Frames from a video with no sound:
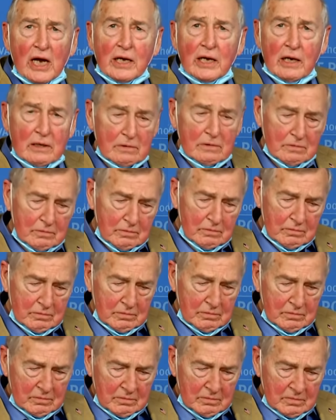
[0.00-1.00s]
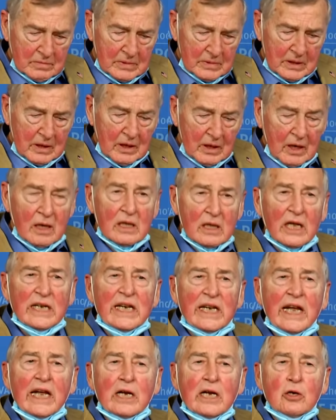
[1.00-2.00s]
10 questions in the
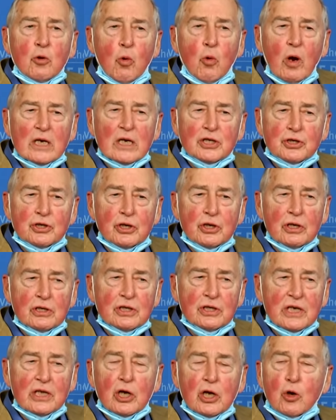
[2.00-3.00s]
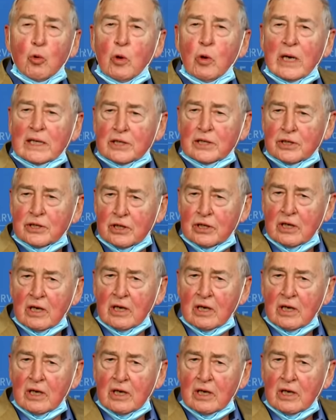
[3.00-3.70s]
quiz that we handed out,